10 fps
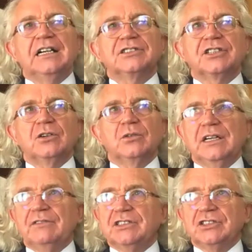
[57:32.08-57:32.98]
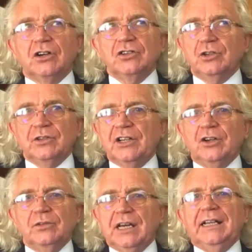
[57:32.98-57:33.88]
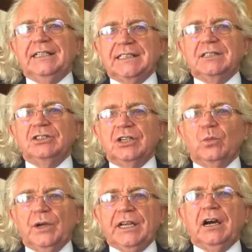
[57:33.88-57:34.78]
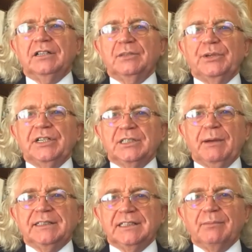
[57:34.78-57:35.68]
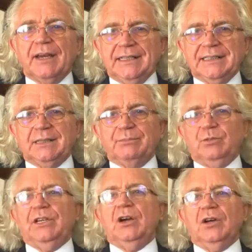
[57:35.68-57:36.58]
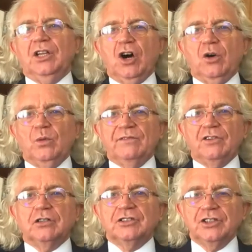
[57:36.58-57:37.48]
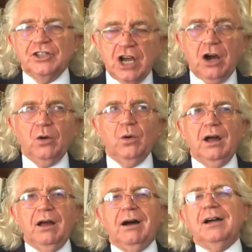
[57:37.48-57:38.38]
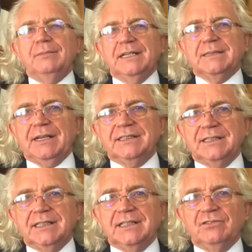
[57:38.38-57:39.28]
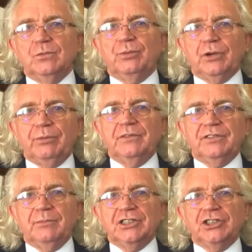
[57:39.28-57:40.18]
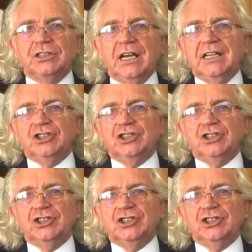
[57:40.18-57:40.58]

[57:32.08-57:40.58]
So if it's not you, then who the hell is it? You know, we can't be expecting to make this up as we go along. We've got to know. I'm expected to give you proper information.